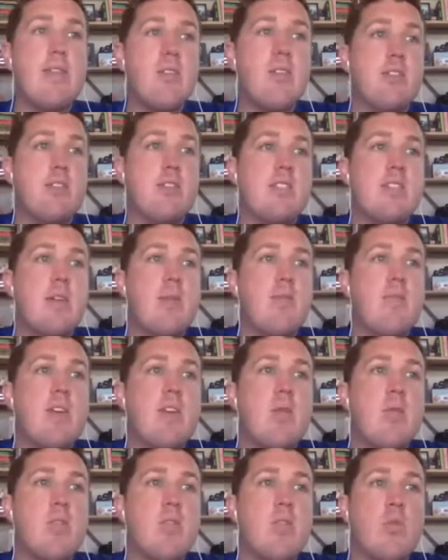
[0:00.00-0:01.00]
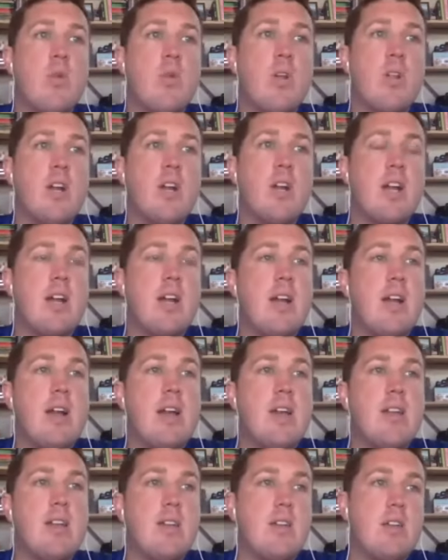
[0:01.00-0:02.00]
thought the same thing with the Willock.
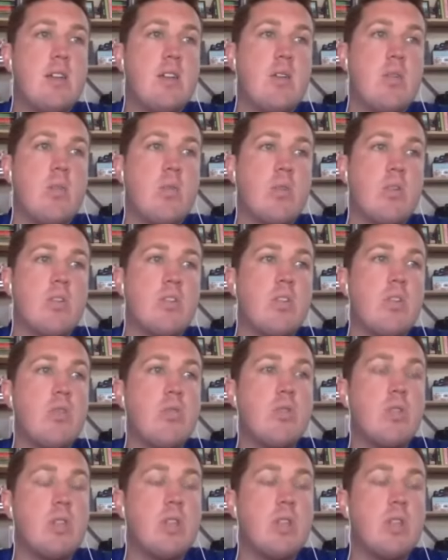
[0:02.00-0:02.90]
We're so